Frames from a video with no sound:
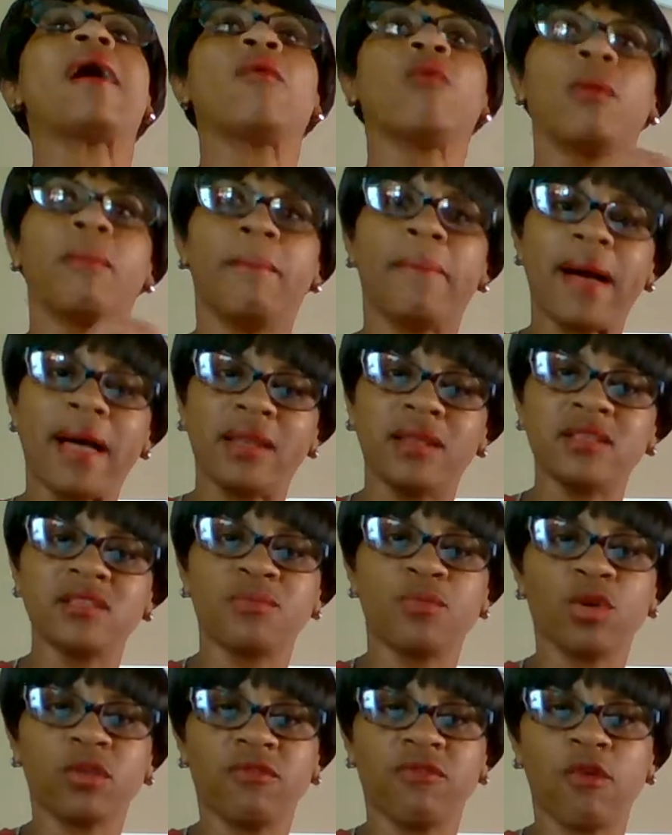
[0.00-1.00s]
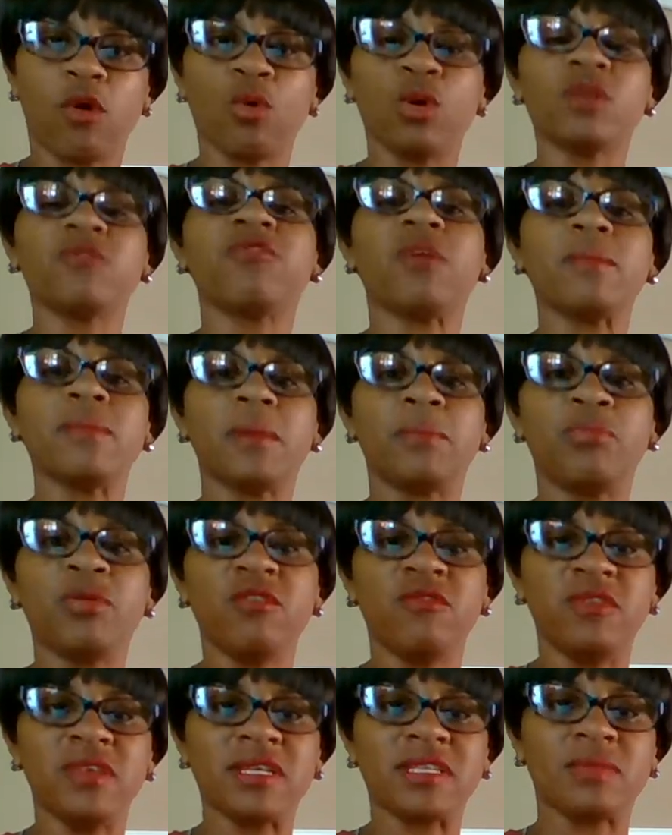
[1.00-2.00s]
our balance brought forward from the
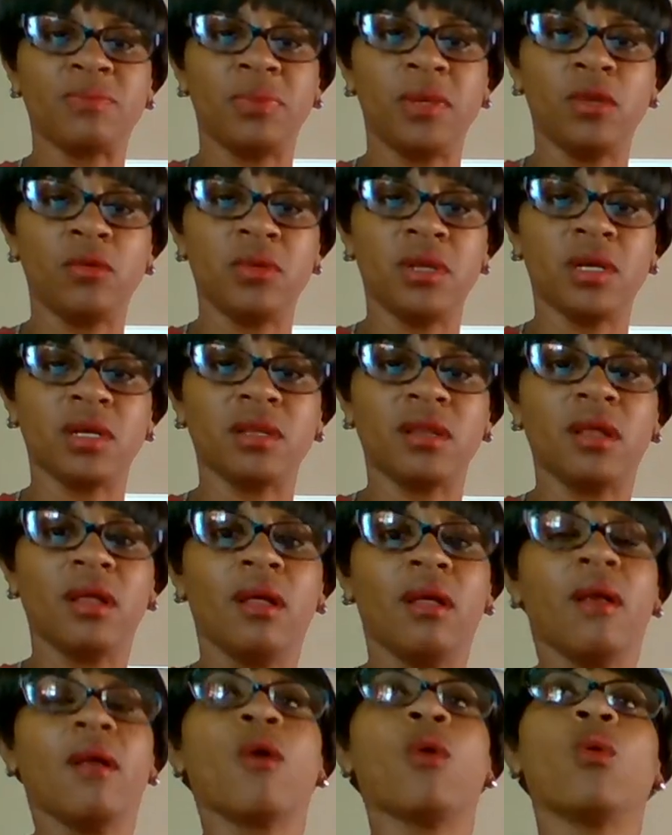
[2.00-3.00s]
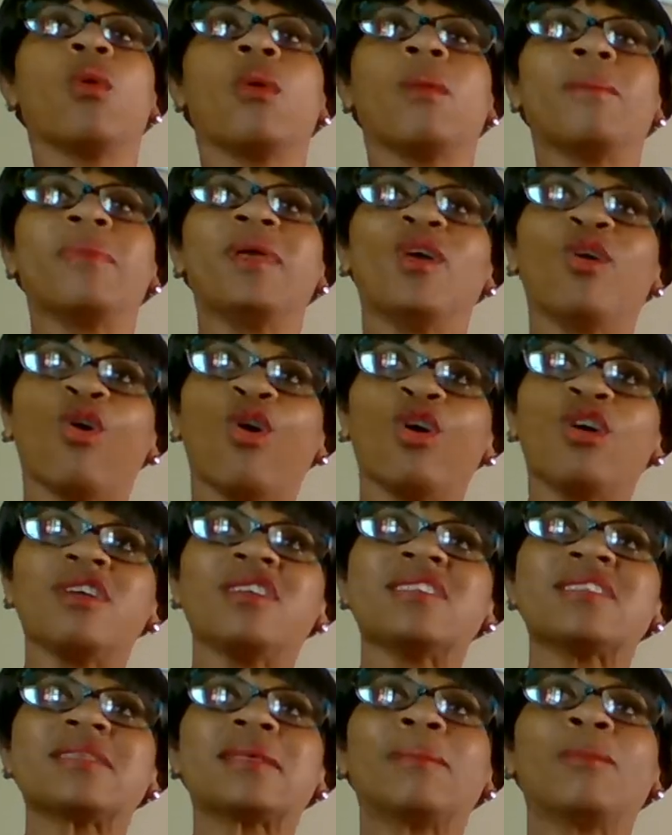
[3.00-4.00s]
previous period
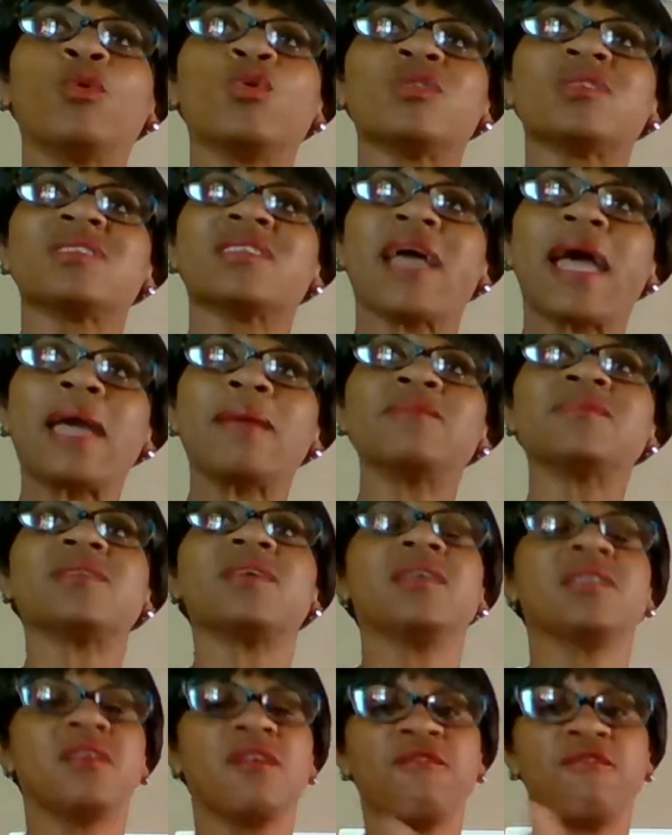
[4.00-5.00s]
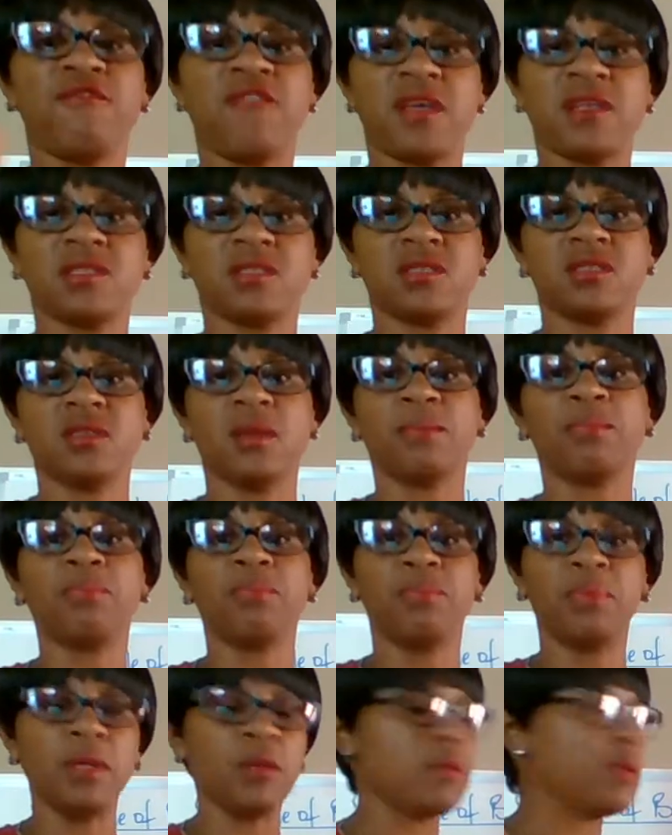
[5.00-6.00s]
because most times it affects the
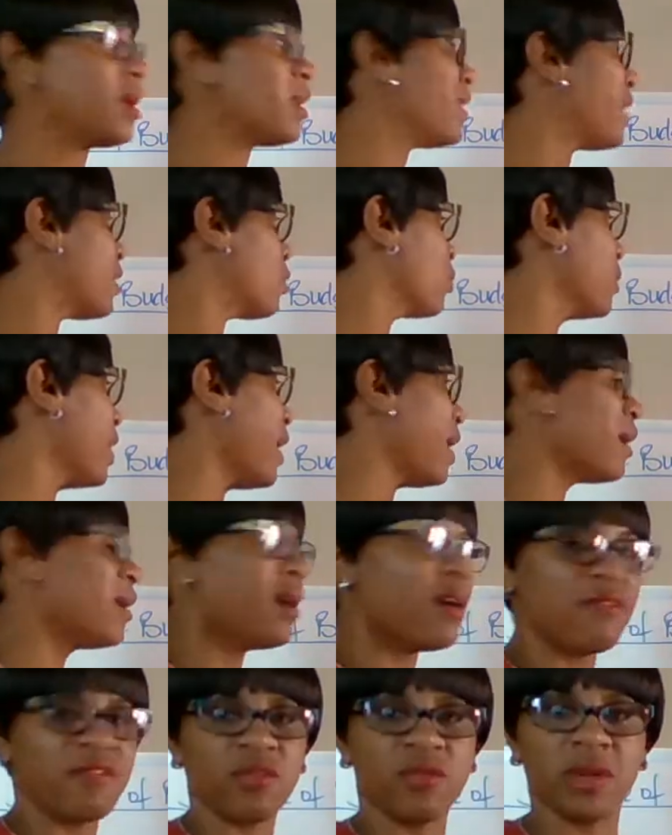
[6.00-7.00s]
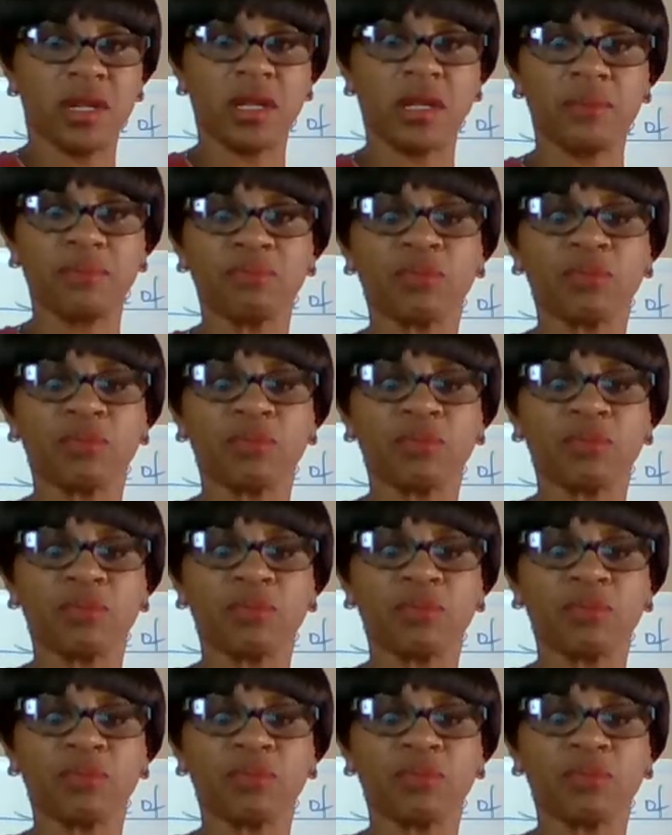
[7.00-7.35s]
period that we are covering.